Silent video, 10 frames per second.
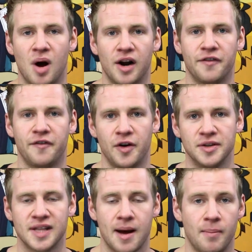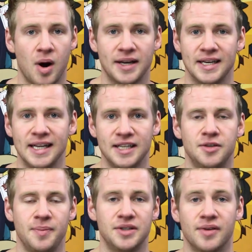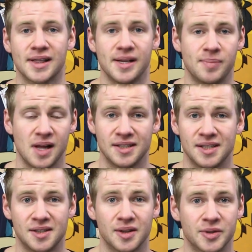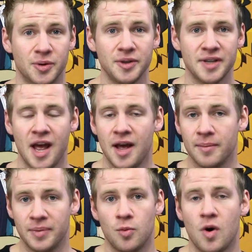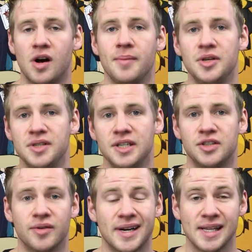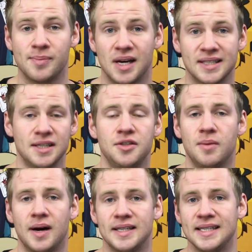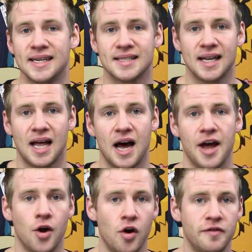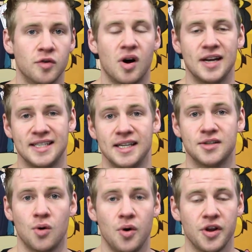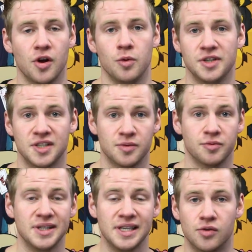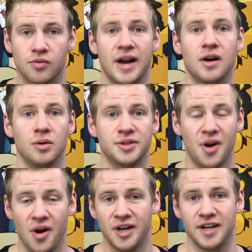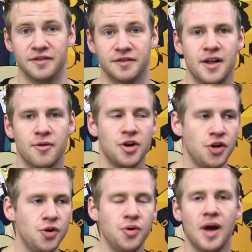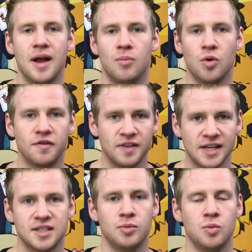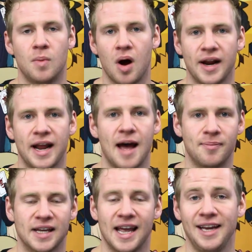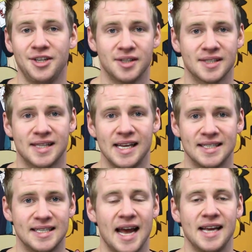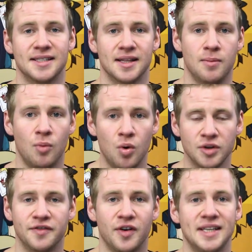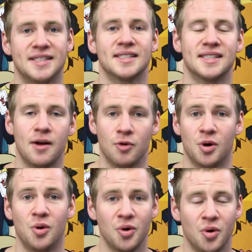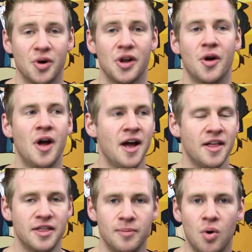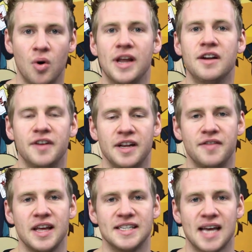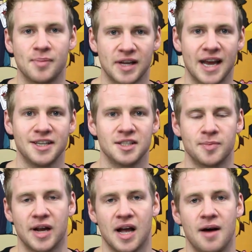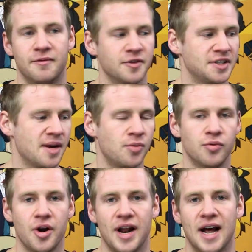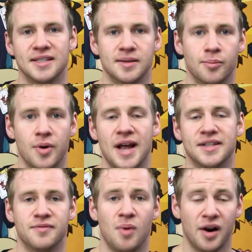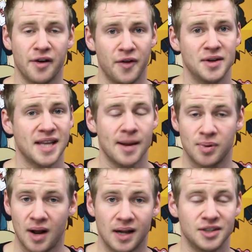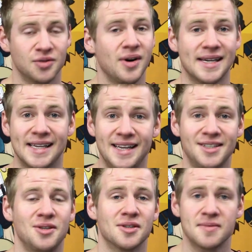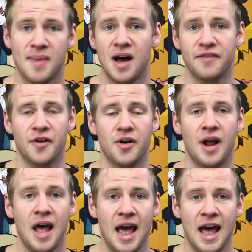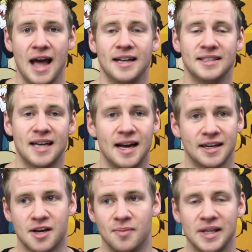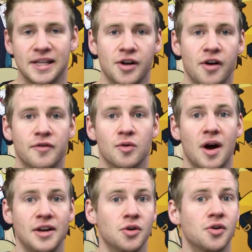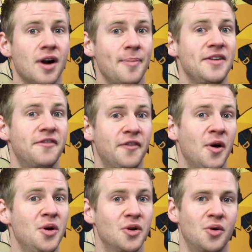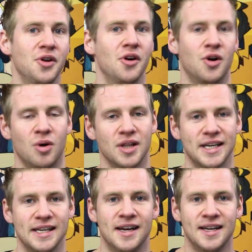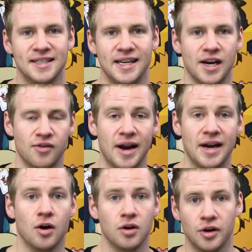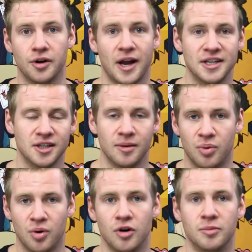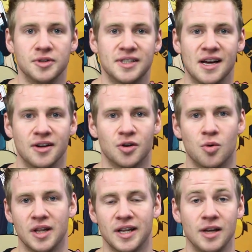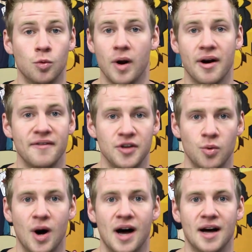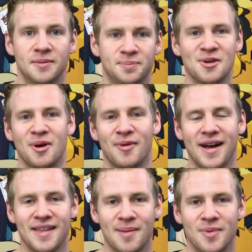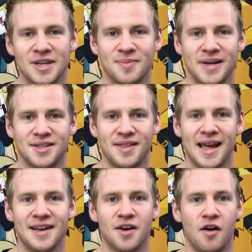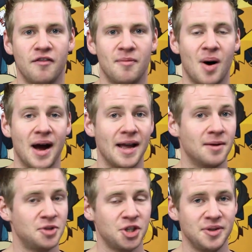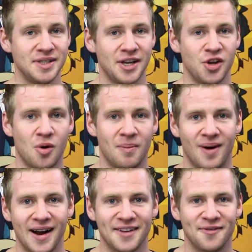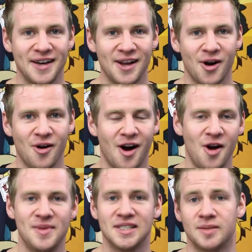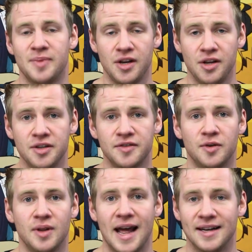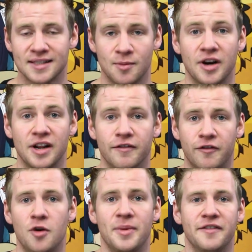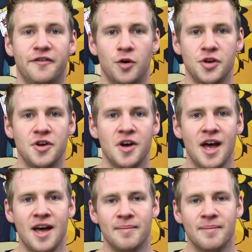microphones that might need to be directly plugged into the source, but the one I'm using directly plugs into my DSLR and overrides its audio, which is a really great alternative. There are new and more flexible mic applications these days, and the more devices that record audio, the more innovative these applications become. For example, Rode has some brands of microphones that plug directly into your smartphone and completely override your crappy phone audio quality to get great on-location and portable sound quality wherever you are. So anyway, that brings me to the end of my choosing your mic video. I hope this has been useful and somewhat informative for you.